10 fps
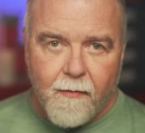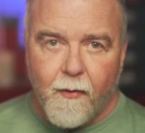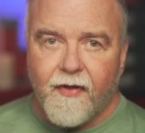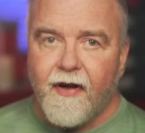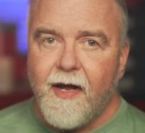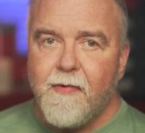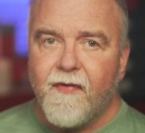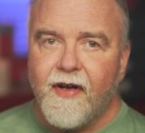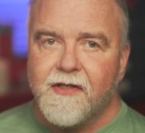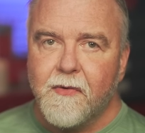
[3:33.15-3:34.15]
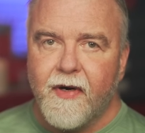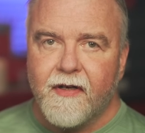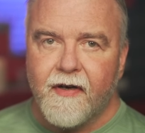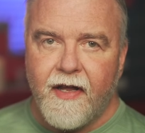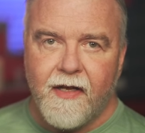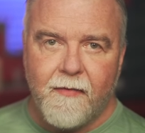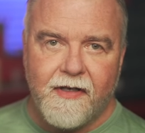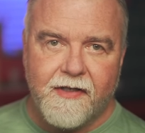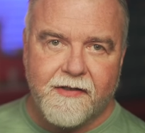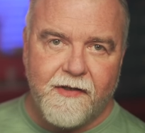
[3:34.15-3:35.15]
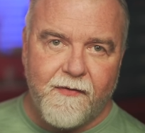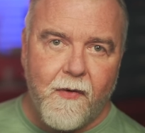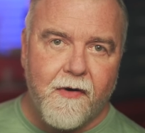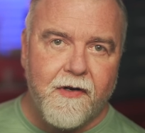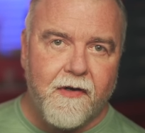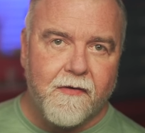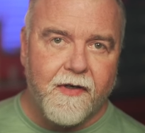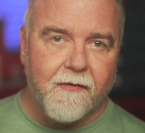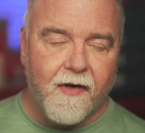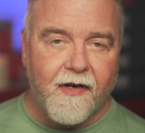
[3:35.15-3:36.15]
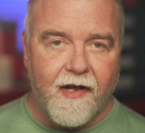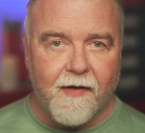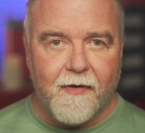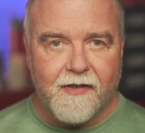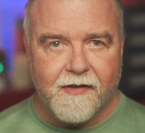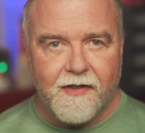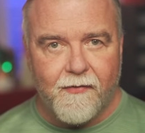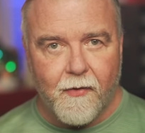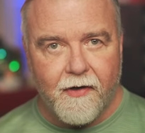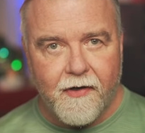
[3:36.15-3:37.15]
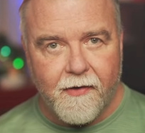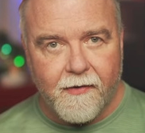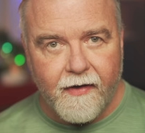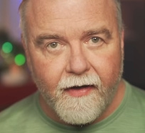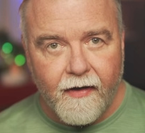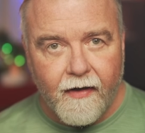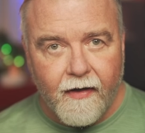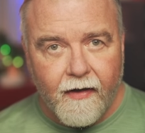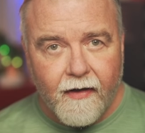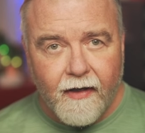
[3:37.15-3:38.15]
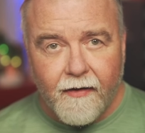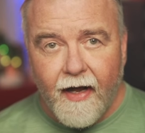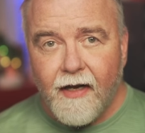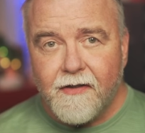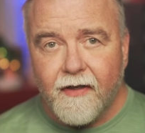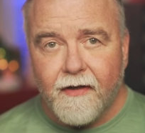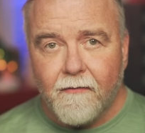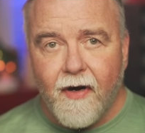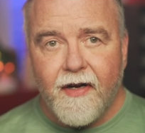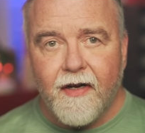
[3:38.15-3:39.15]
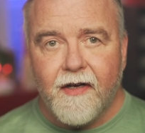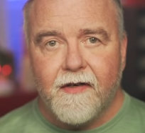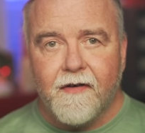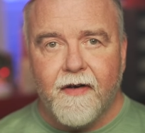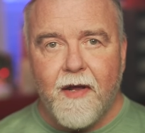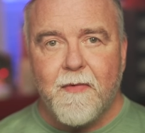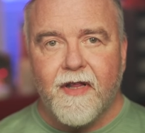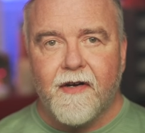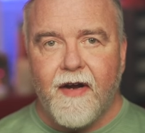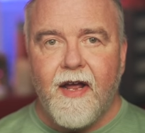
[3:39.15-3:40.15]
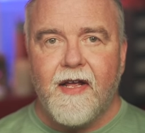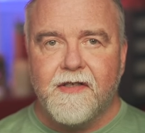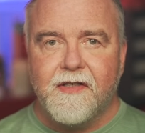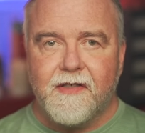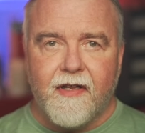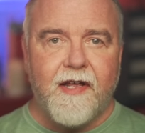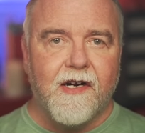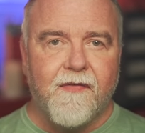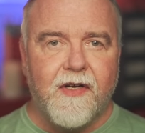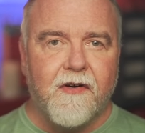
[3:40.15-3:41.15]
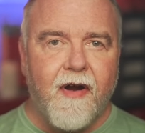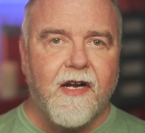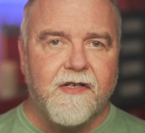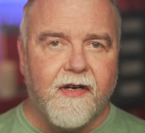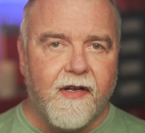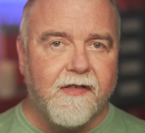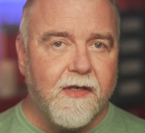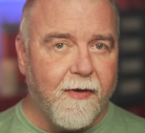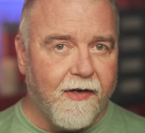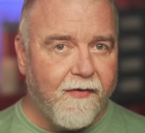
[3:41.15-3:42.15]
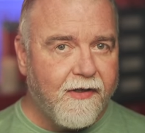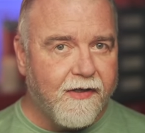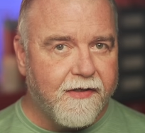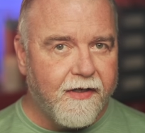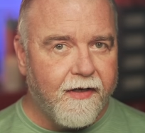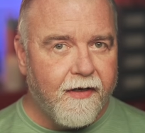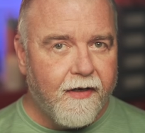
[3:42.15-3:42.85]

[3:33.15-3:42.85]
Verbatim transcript: But with a hypervisor running on AMD64, you can only run AMD64 code. Now, naturally, running under an emulator adds this layer of indirection and some inefficiency.